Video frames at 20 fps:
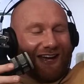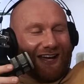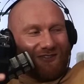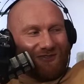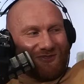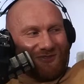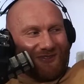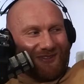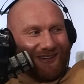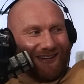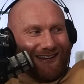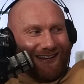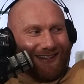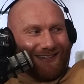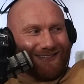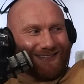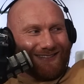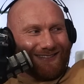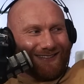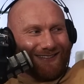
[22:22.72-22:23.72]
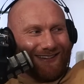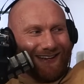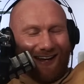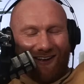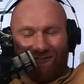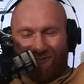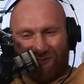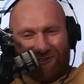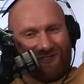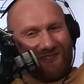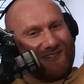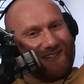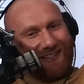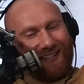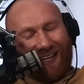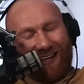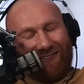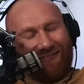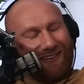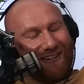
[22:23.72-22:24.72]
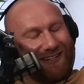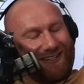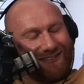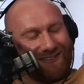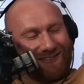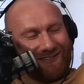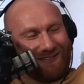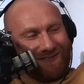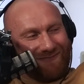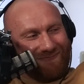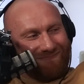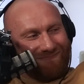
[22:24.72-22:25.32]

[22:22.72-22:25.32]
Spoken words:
hand round the cage, and I've not seen you do that for ages.